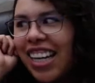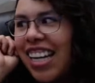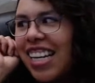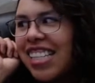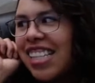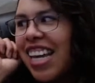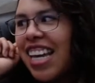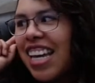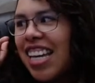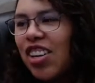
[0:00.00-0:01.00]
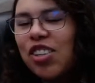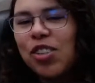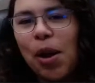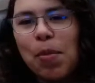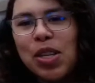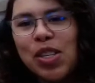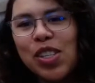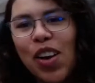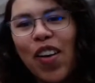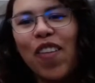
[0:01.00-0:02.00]
his eardrum is
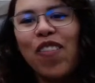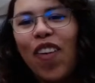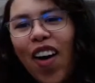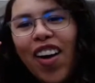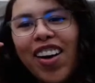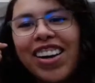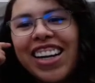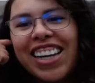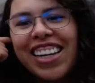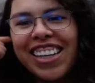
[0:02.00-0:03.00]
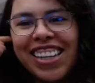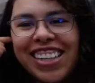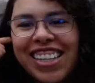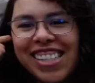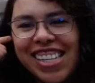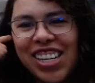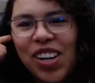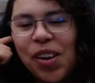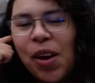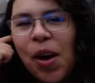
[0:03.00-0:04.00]
so far in his
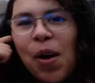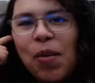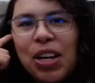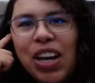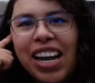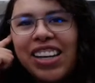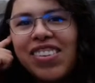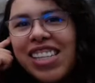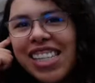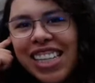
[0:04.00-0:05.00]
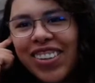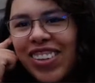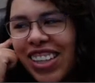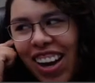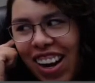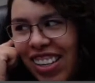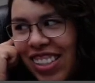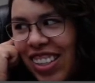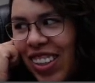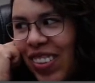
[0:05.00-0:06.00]
ear we can't even see it with the
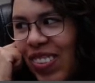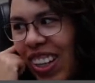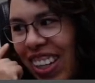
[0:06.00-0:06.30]
otoscope